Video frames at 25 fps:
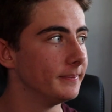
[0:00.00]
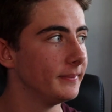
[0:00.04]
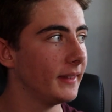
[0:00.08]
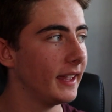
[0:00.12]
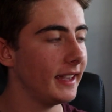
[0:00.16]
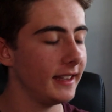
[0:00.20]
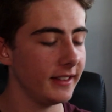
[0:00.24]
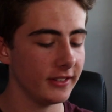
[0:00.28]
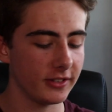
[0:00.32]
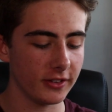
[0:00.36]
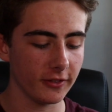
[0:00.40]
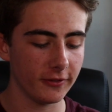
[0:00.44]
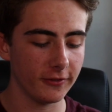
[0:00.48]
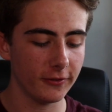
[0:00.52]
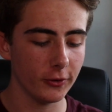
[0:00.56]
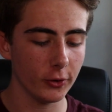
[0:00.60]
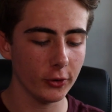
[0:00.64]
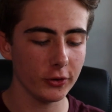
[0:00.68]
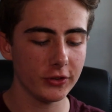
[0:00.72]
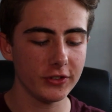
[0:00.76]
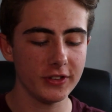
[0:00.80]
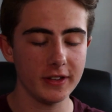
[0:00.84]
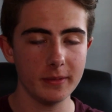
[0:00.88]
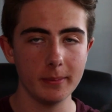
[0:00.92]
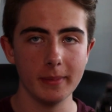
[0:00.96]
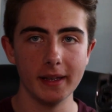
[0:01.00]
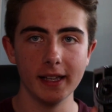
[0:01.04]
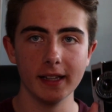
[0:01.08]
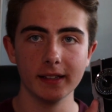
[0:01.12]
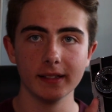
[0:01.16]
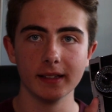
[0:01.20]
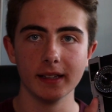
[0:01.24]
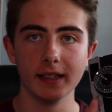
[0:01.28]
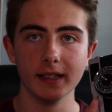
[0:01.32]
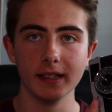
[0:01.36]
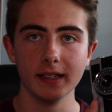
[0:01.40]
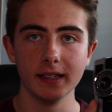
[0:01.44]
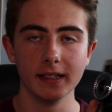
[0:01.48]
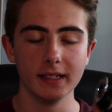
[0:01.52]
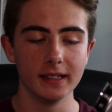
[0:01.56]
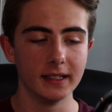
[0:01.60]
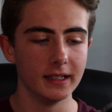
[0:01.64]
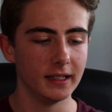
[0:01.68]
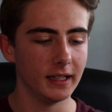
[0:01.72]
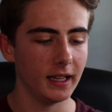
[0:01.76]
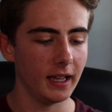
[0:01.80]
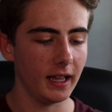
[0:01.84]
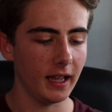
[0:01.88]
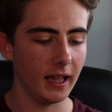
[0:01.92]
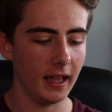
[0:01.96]
It's a 40mm
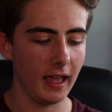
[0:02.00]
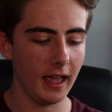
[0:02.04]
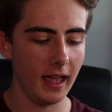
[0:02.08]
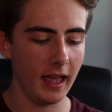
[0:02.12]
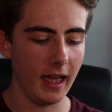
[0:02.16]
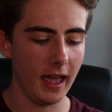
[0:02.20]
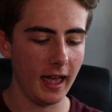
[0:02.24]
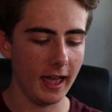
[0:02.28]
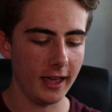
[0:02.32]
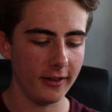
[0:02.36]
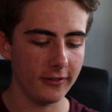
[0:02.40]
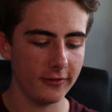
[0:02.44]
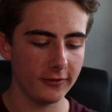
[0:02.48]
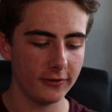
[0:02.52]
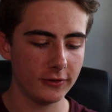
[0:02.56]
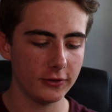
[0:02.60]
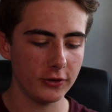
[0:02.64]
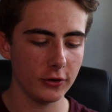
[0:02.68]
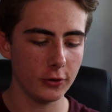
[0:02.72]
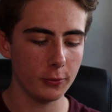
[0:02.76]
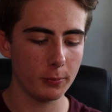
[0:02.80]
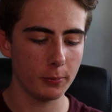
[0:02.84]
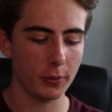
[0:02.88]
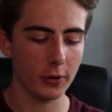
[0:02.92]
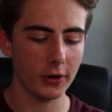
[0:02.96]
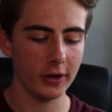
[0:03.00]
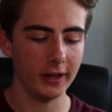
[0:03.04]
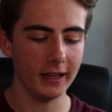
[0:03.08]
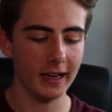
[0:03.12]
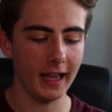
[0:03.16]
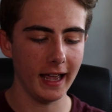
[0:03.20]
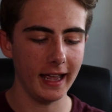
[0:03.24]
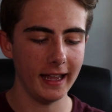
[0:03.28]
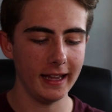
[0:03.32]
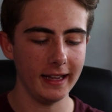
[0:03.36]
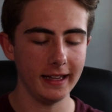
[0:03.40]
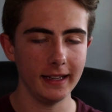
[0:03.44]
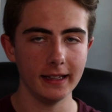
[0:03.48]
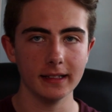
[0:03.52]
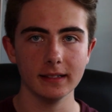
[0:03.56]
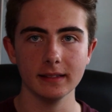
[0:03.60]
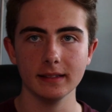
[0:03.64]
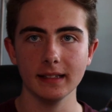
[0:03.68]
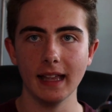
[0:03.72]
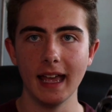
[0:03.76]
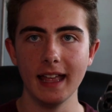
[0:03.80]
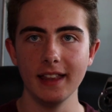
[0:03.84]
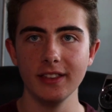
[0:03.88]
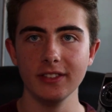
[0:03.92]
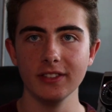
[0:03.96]
f2.8
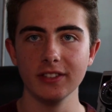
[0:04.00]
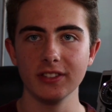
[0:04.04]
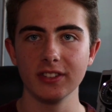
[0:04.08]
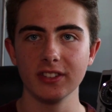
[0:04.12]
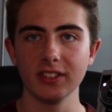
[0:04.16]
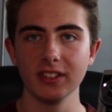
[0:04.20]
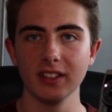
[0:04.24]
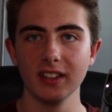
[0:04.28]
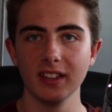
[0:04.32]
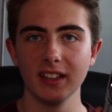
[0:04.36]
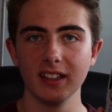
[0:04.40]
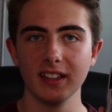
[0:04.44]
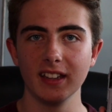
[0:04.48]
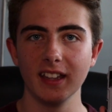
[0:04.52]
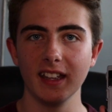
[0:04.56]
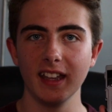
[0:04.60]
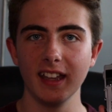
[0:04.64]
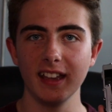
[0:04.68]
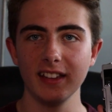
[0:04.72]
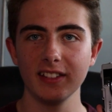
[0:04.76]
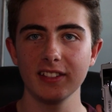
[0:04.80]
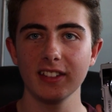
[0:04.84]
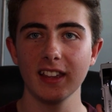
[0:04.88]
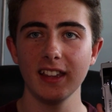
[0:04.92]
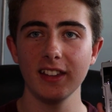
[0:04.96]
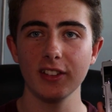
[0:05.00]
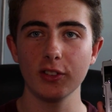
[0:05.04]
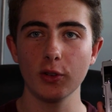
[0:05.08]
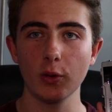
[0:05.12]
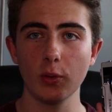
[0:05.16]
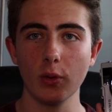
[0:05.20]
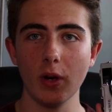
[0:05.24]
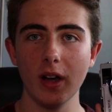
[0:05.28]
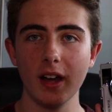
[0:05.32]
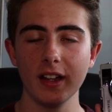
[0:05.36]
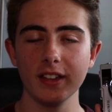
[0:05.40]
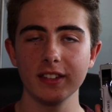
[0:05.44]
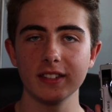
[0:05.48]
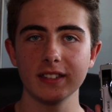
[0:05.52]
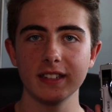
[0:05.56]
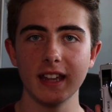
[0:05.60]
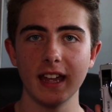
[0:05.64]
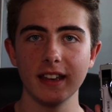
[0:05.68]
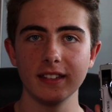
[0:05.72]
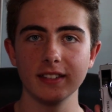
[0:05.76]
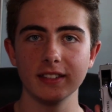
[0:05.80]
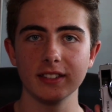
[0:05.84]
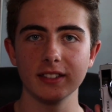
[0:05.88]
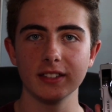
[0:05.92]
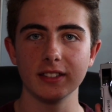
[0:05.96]
lens. It's quite
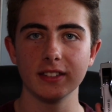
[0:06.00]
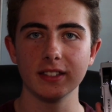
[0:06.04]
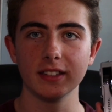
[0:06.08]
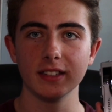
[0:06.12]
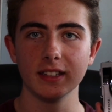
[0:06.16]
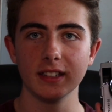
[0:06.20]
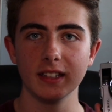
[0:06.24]
standard.